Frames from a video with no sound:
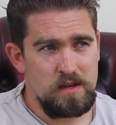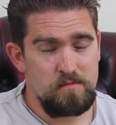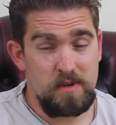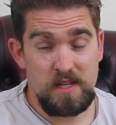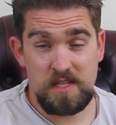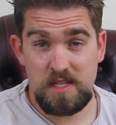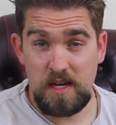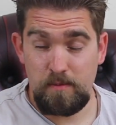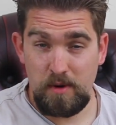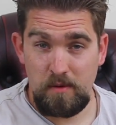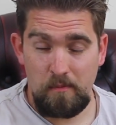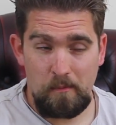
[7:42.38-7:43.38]
bit of
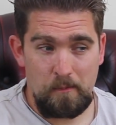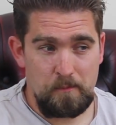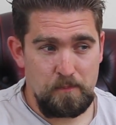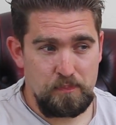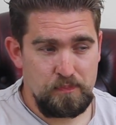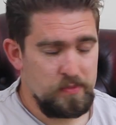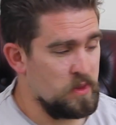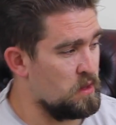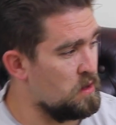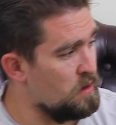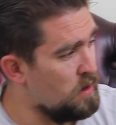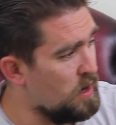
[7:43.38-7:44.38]
cinnamon.
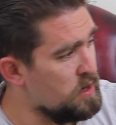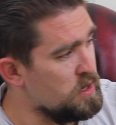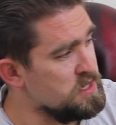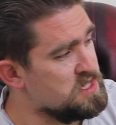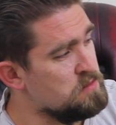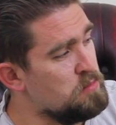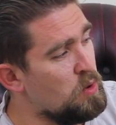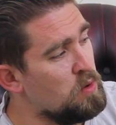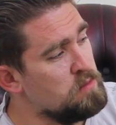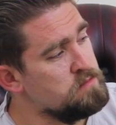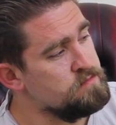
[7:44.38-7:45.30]
I'd like some more.